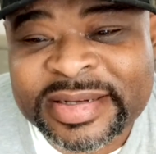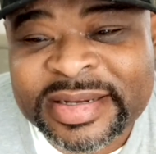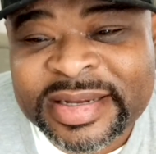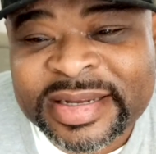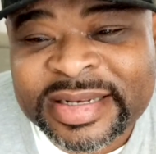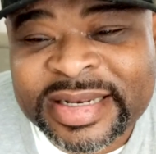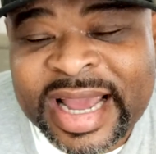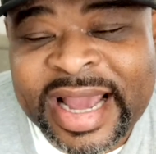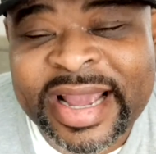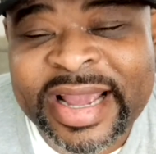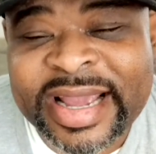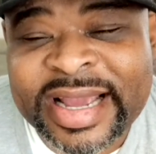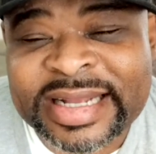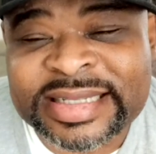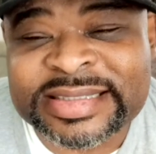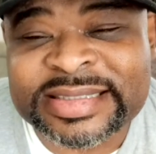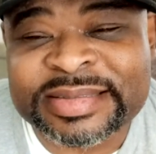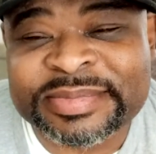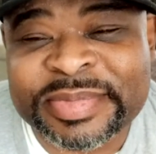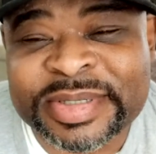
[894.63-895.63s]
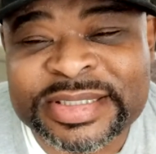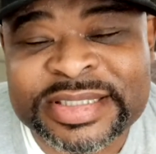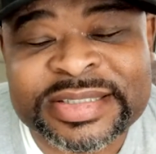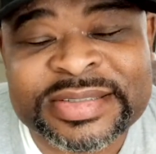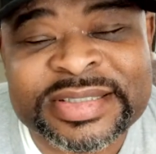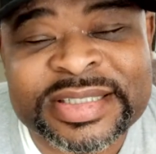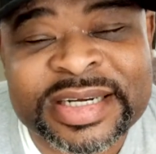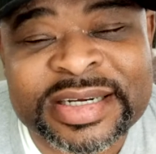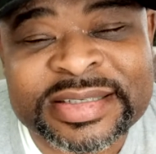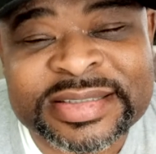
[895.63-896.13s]
but you
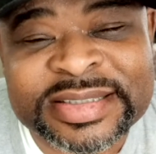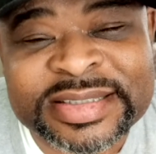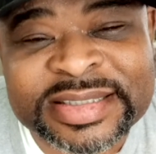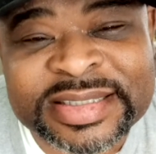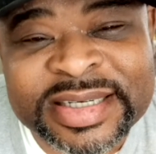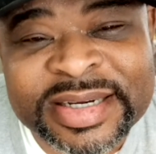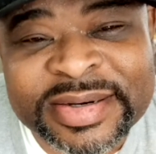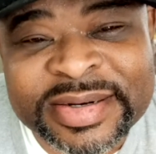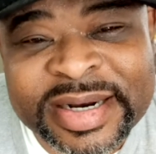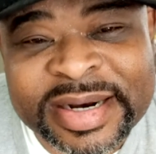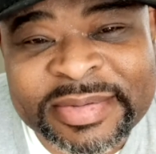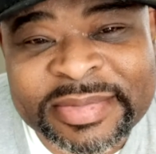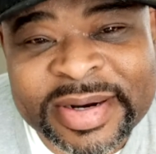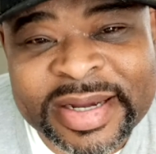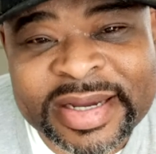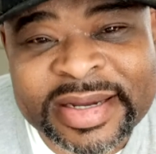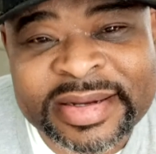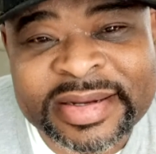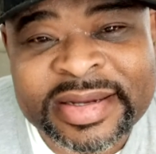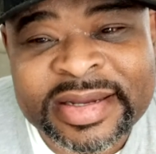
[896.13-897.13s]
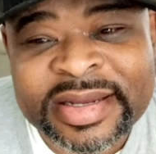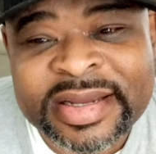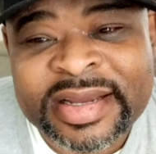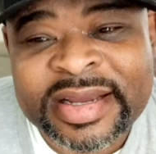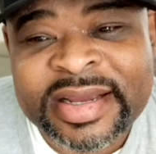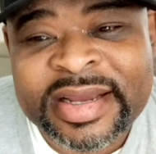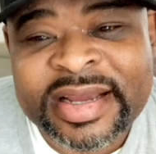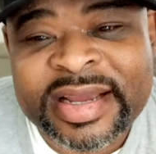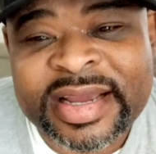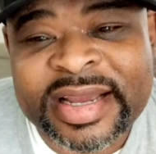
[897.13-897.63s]
chose to go that route
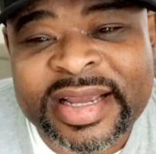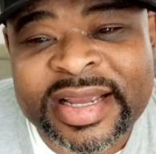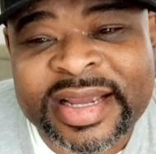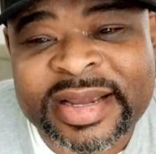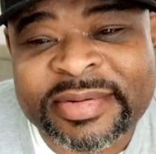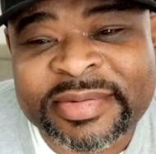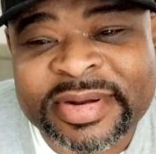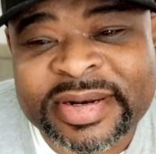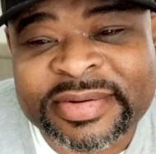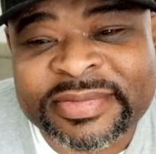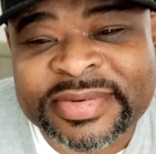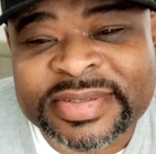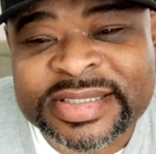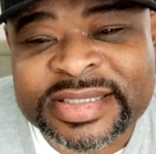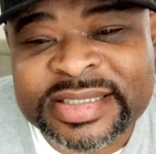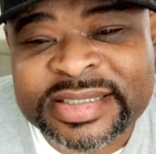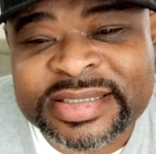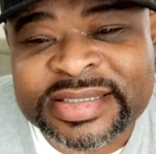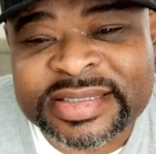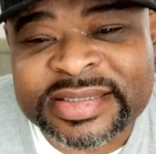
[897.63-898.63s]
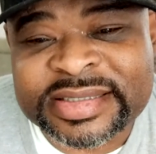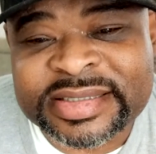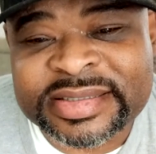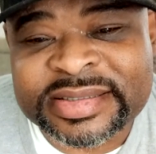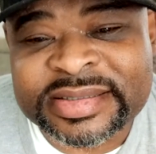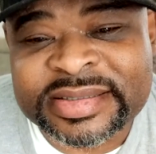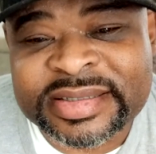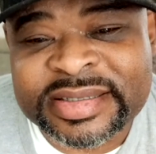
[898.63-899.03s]
and get rid of a sister